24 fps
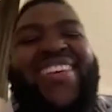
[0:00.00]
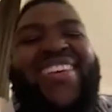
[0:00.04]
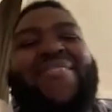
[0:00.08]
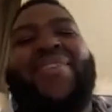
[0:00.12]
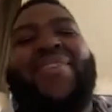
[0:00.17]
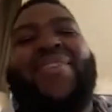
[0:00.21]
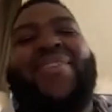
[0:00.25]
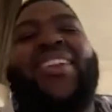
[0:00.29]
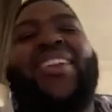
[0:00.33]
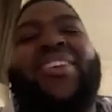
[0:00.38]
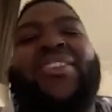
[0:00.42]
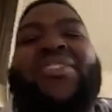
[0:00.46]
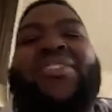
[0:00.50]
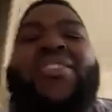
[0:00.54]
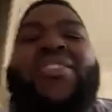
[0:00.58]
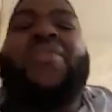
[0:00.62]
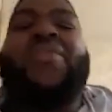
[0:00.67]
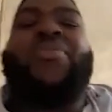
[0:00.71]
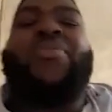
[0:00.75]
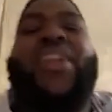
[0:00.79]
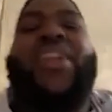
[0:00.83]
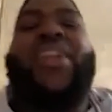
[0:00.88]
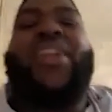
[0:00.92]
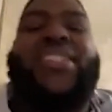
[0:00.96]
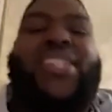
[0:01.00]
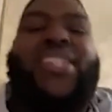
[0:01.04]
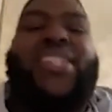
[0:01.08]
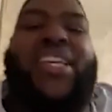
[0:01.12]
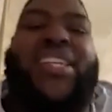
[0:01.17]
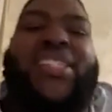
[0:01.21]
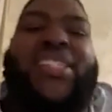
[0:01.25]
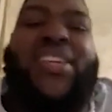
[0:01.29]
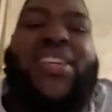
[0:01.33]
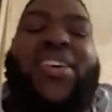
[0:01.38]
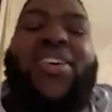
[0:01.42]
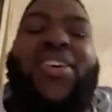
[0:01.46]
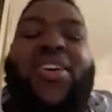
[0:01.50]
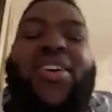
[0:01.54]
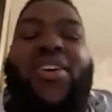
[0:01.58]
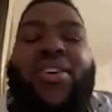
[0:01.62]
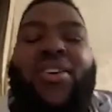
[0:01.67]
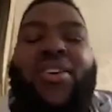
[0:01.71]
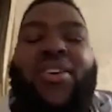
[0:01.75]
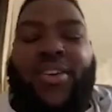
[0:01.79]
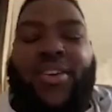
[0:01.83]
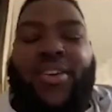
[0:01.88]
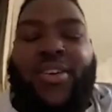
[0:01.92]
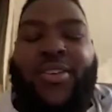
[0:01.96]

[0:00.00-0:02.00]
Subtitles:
but I know he'll probably text me call.